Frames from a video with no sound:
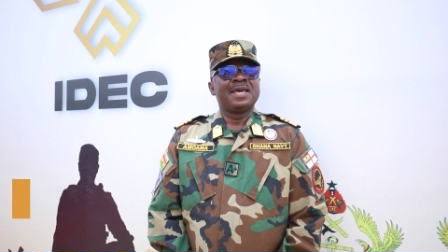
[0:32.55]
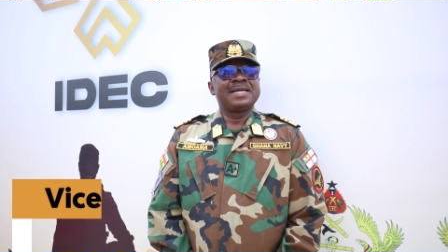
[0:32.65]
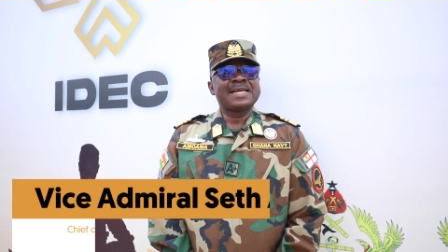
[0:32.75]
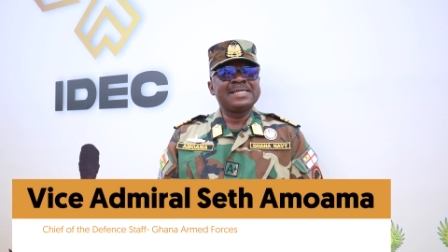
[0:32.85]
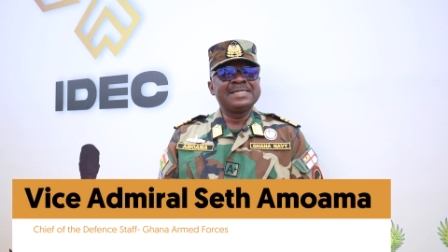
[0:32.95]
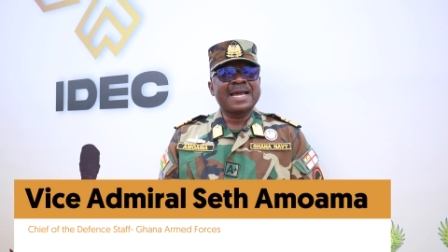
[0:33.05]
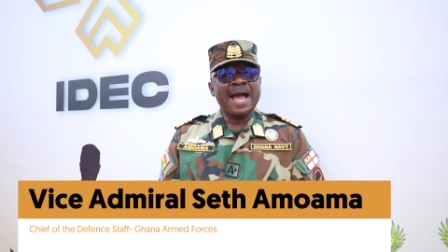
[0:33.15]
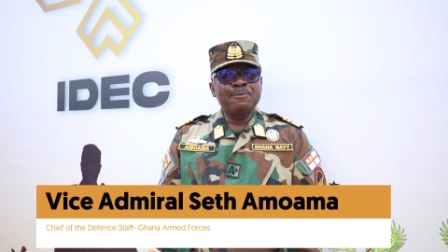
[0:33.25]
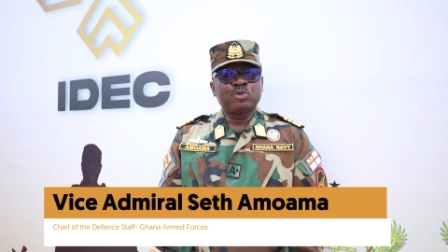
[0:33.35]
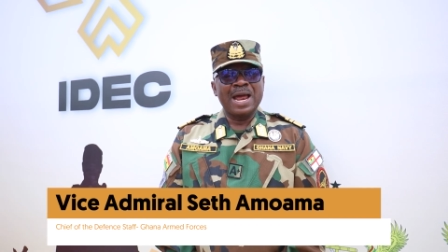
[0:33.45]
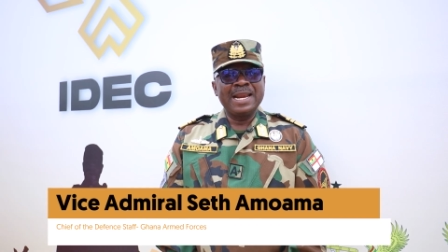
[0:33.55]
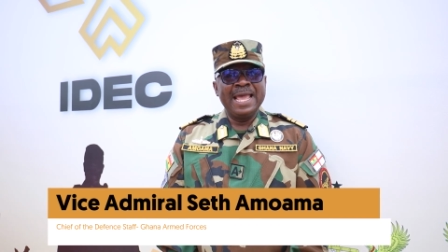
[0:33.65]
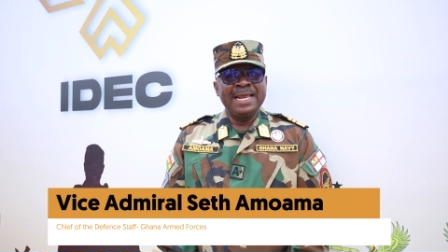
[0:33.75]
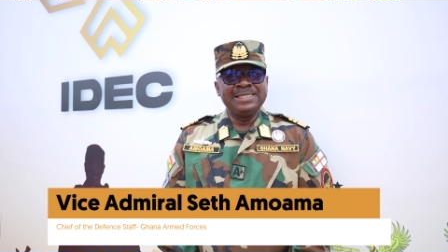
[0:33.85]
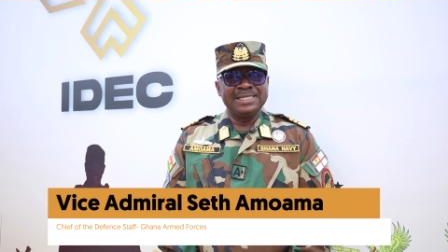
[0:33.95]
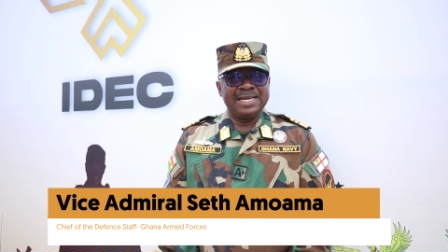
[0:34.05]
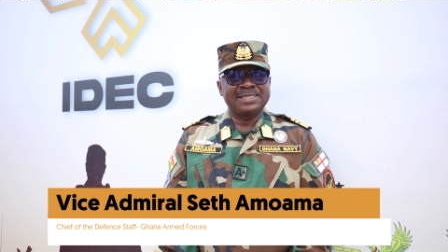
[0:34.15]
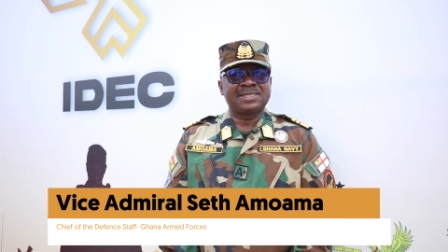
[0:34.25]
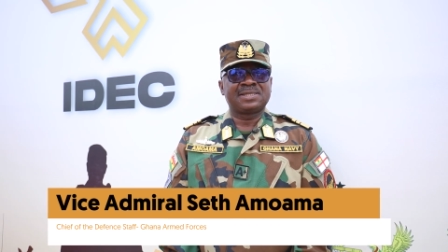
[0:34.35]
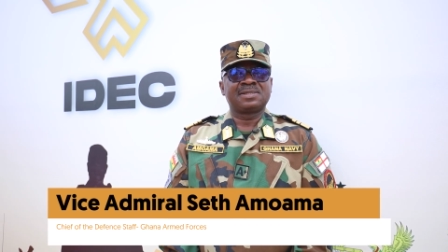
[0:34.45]
It hasn't come to an end
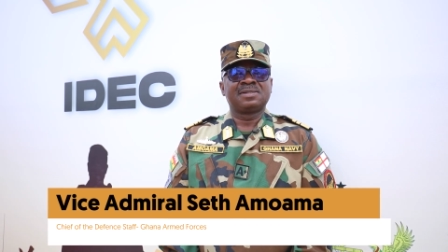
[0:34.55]
yet,